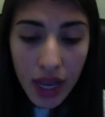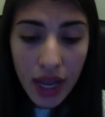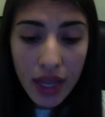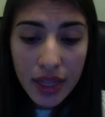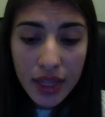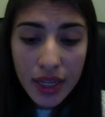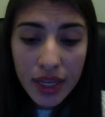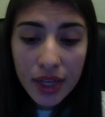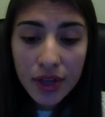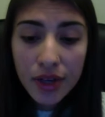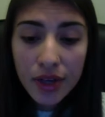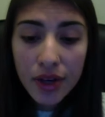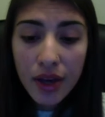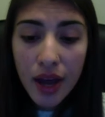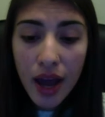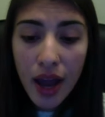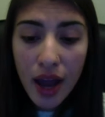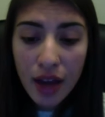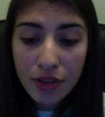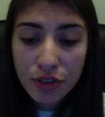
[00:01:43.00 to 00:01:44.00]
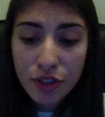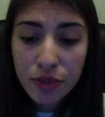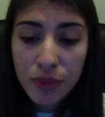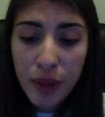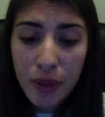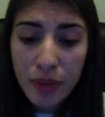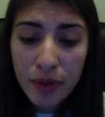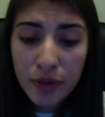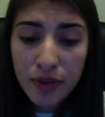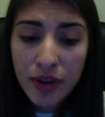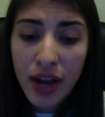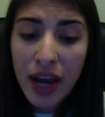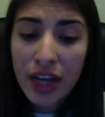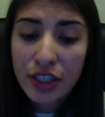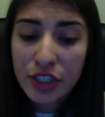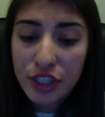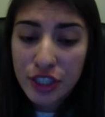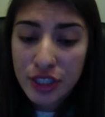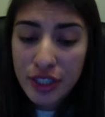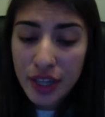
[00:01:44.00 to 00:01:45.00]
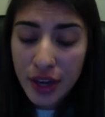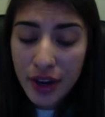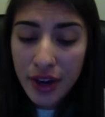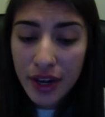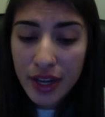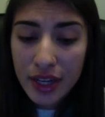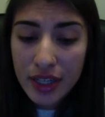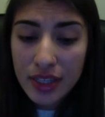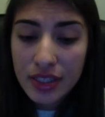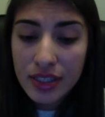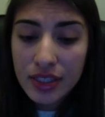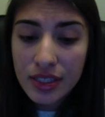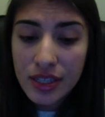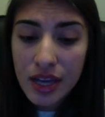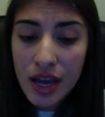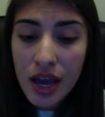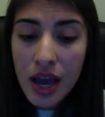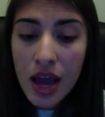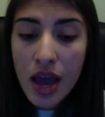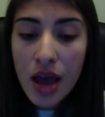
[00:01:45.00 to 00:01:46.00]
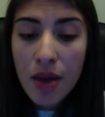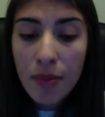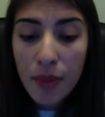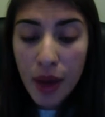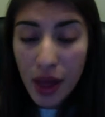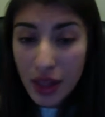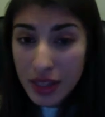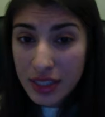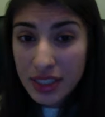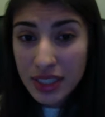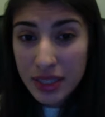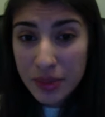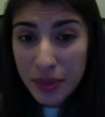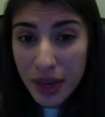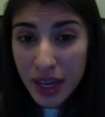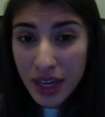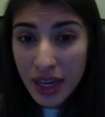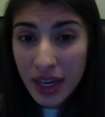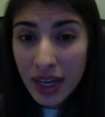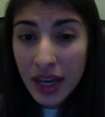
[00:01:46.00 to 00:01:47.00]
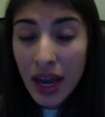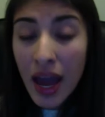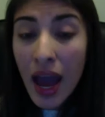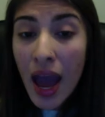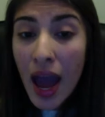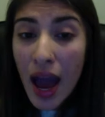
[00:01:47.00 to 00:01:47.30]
And then after public reaction, there is policy making.